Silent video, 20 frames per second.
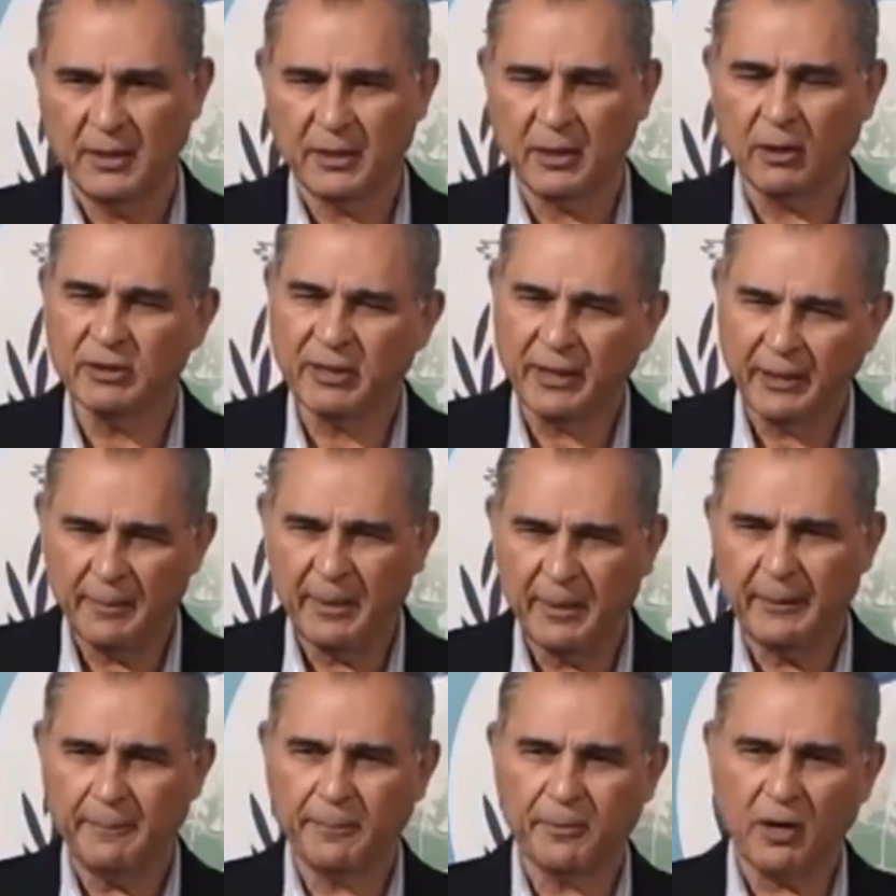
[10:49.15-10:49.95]
Now their
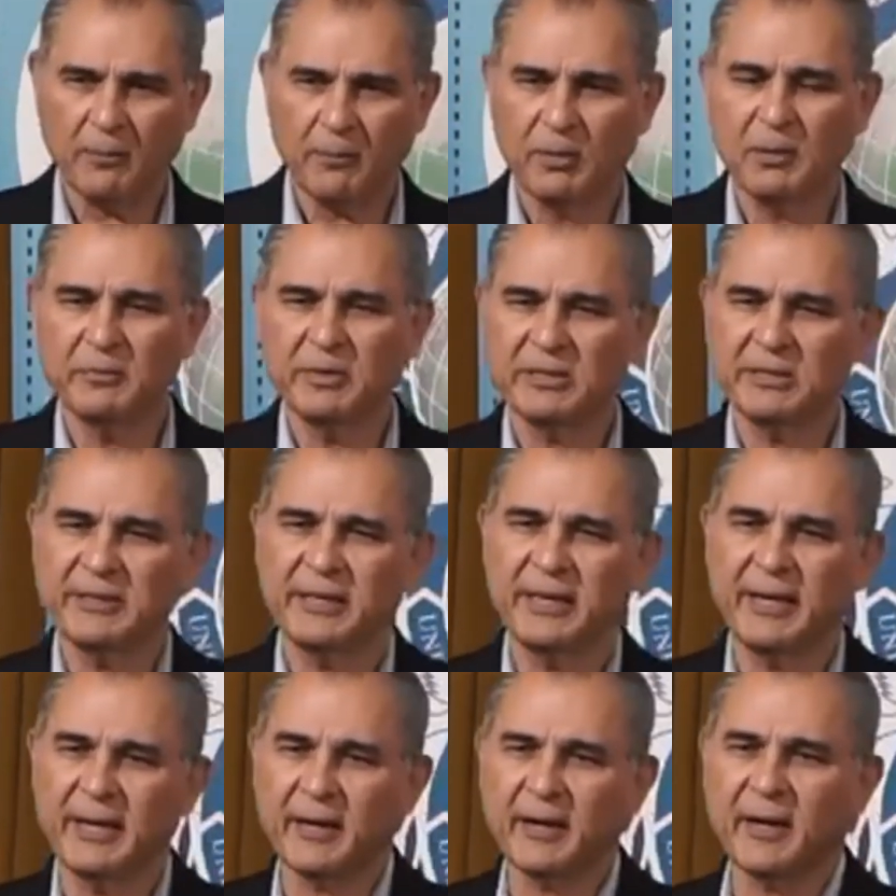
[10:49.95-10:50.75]
main problem is
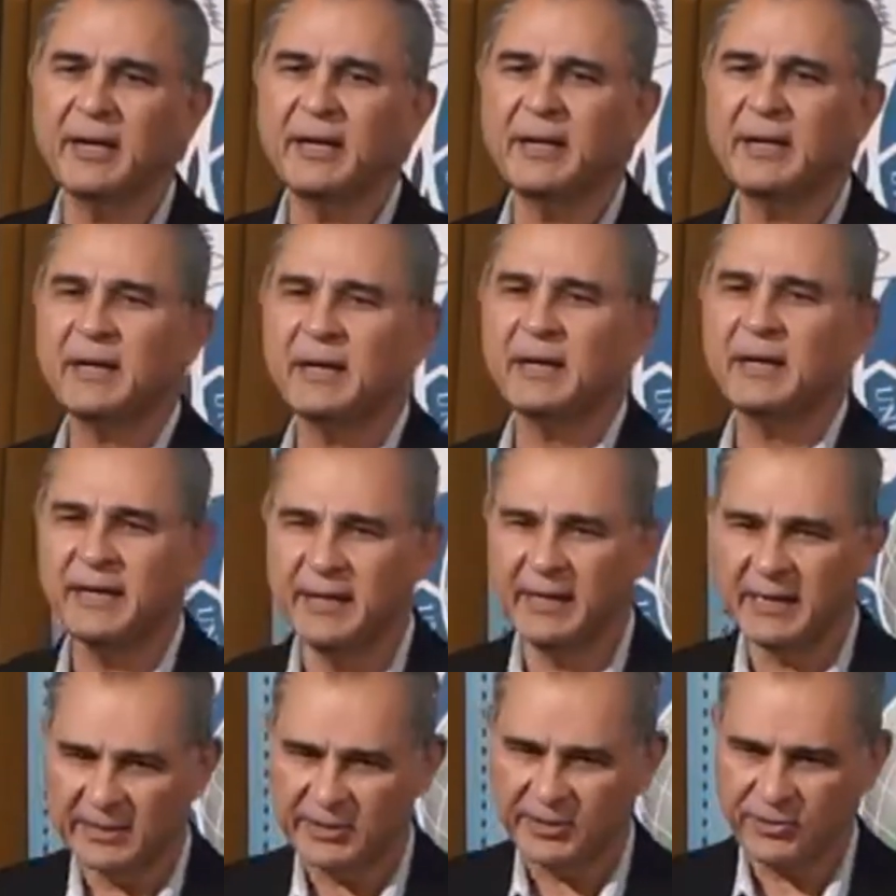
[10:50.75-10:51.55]
they are running an
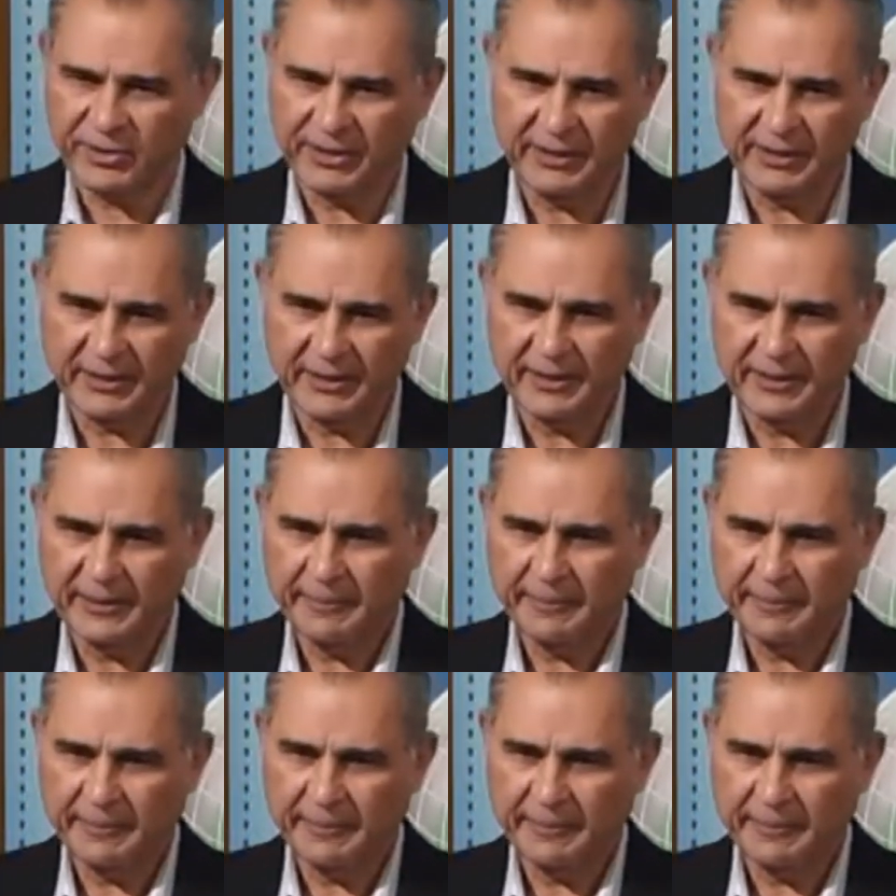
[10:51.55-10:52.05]
industry.